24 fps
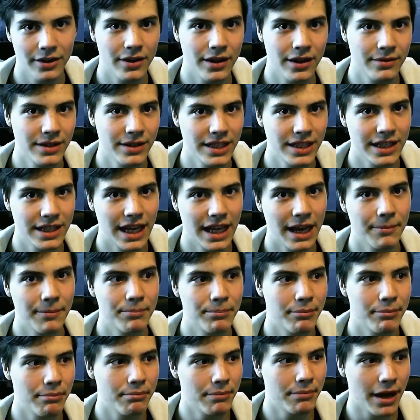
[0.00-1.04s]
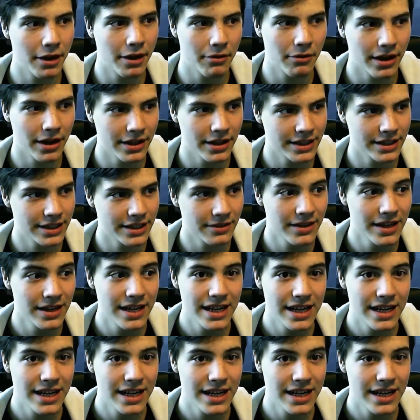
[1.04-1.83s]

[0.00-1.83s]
I need to get better at it. So